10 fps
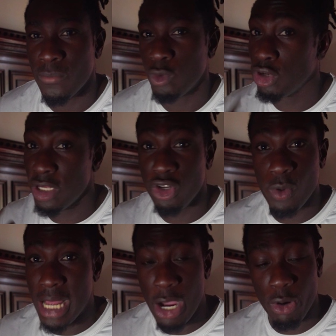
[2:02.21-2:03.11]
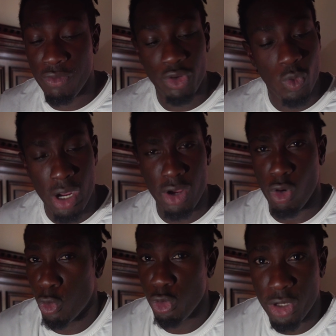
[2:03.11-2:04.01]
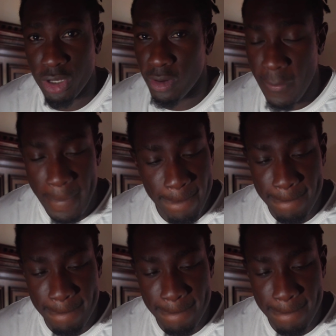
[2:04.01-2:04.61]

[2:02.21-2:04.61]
you can do it however you want, or you can